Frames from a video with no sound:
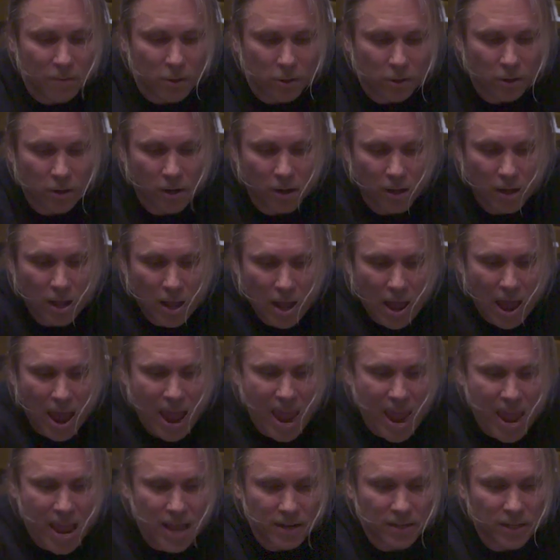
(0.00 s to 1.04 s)
your
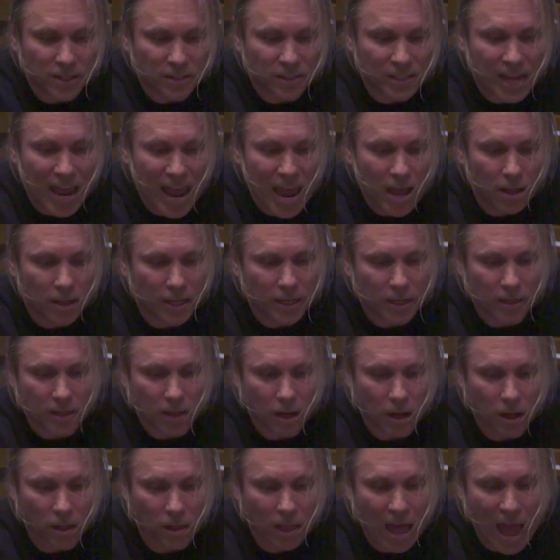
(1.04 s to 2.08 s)
hand and tailing a
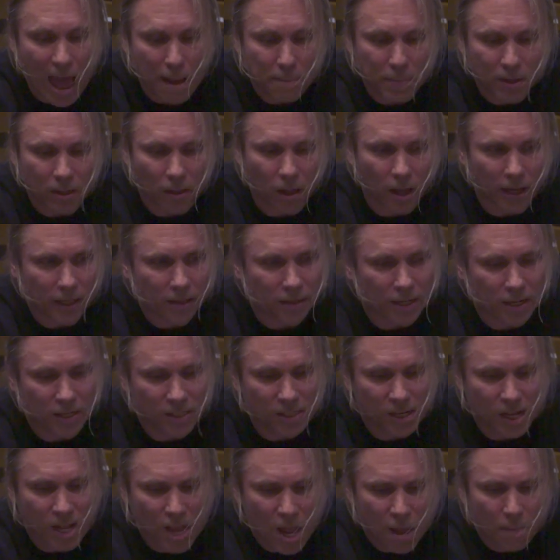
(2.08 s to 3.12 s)
lapid like
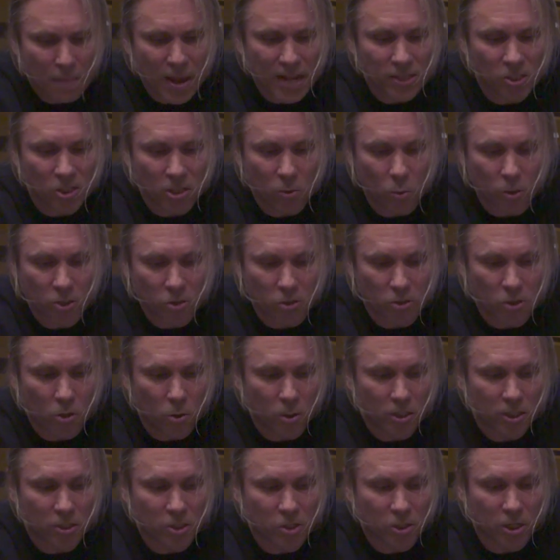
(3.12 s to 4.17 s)
this, basically what you're
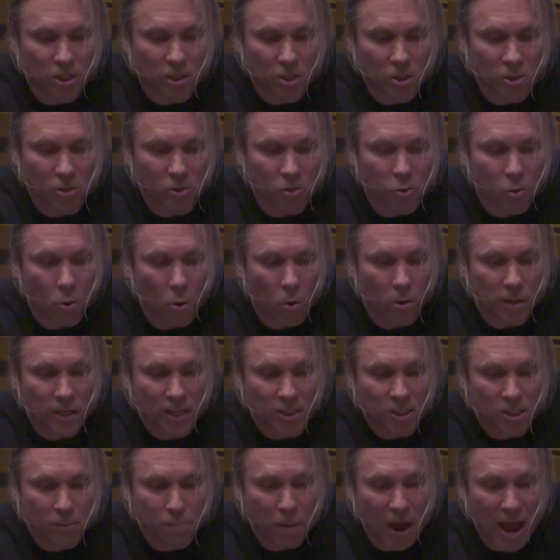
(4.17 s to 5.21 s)
doing is you're controlling
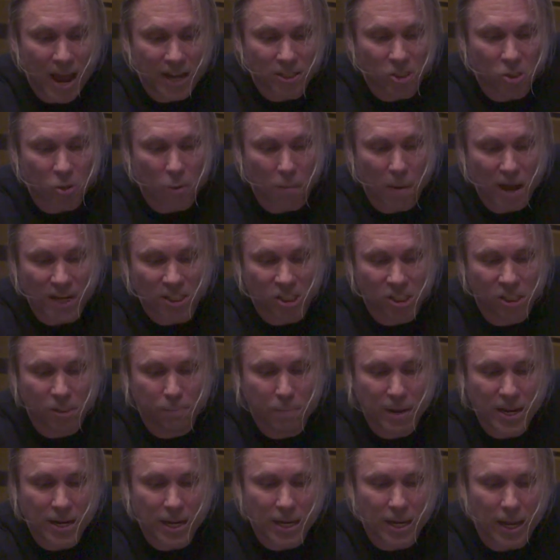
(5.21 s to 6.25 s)
its spine. So by
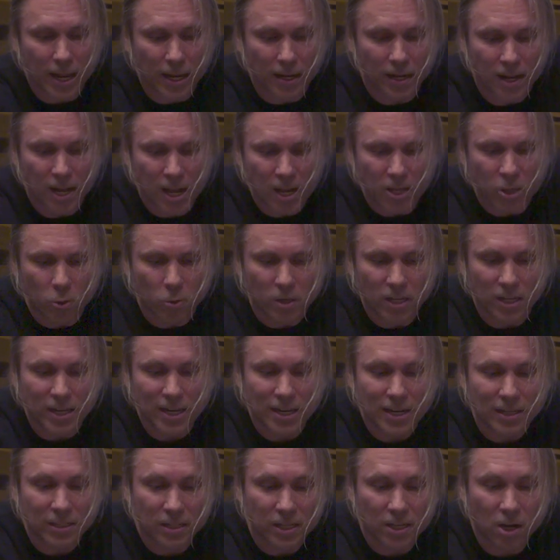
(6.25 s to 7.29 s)
spinning it, you can
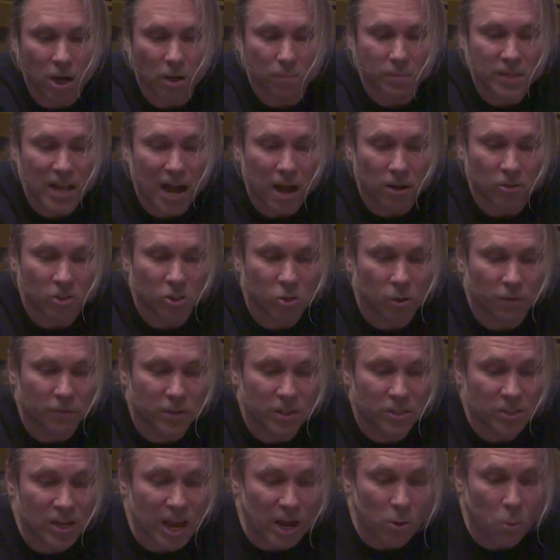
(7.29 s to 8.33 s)
get it to come down. So if
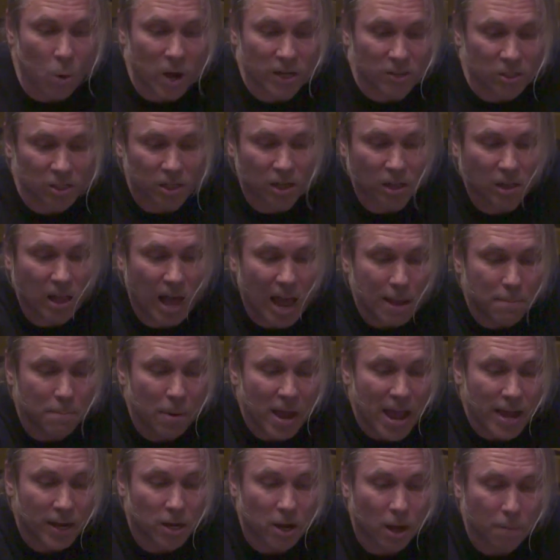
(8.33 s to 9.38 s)
this guy wants to climb
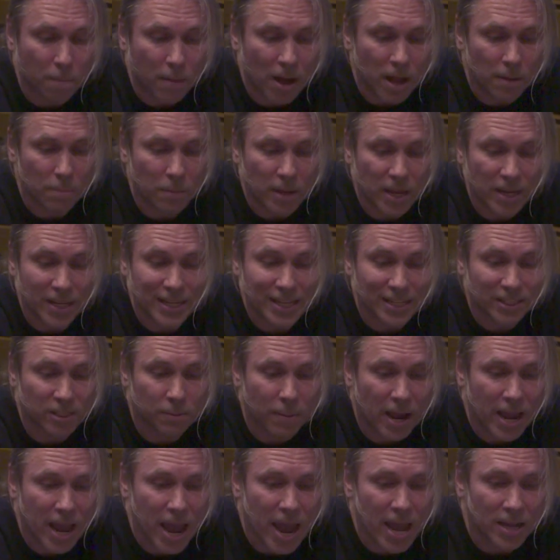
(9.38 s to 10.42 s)
back up on me and get to
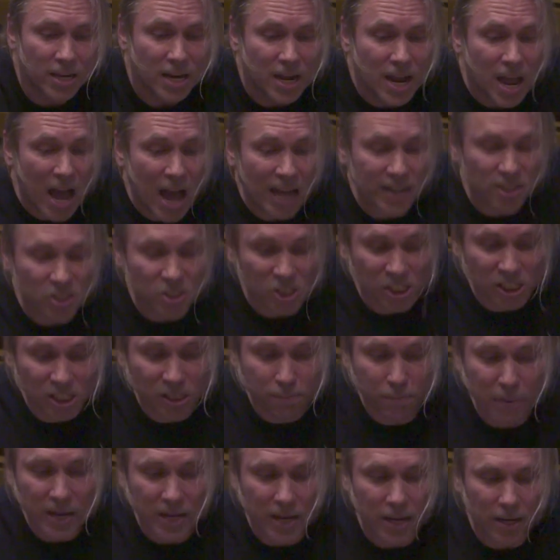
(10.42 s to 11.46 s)
my hand, I can just
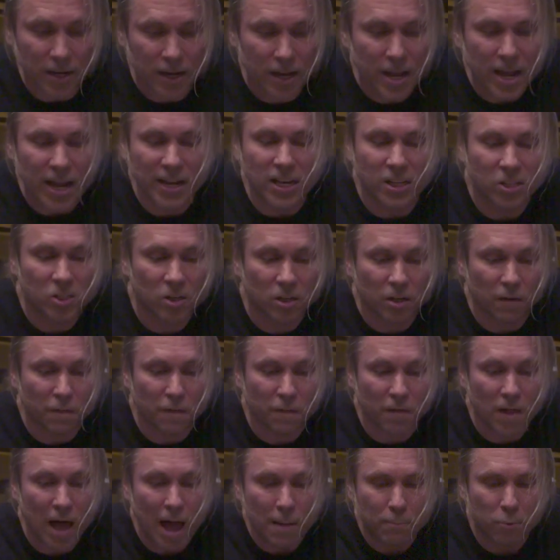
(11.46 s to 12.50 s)
spin it and it's going to
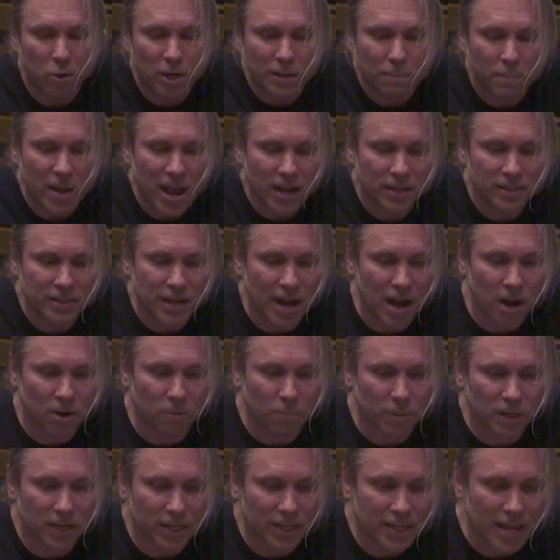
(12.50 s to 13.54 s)
flop right back down.
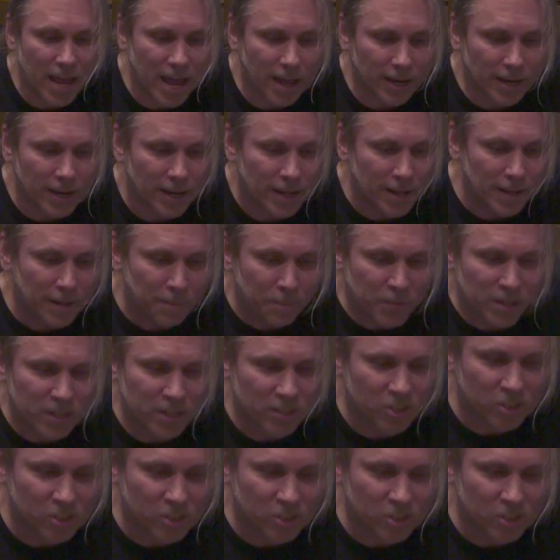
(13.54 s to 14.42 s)
But again, you can